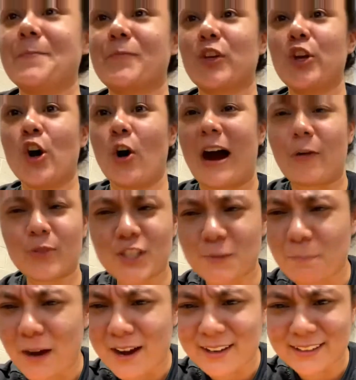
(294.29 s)
you know, I was
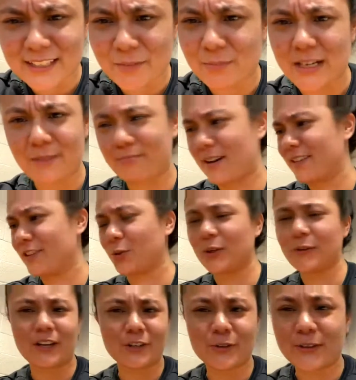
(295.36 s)
spotting them up on
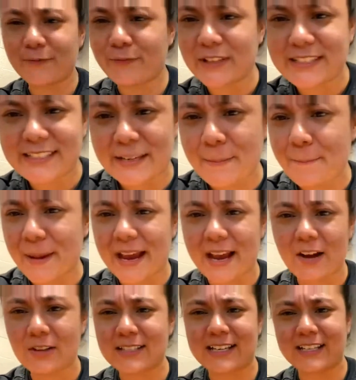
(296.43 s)
315
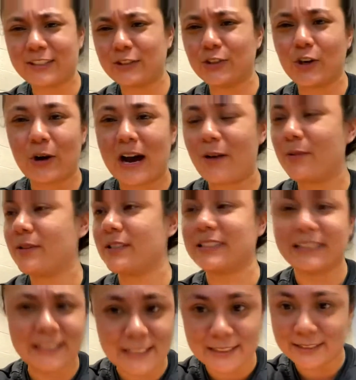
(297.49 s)
pounds. Like, you know, I was
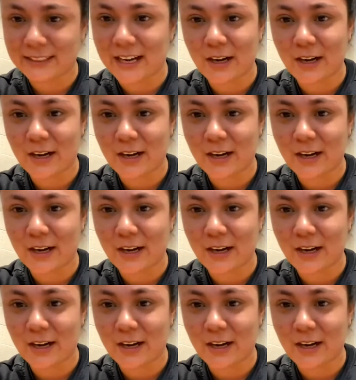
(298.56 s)
lit.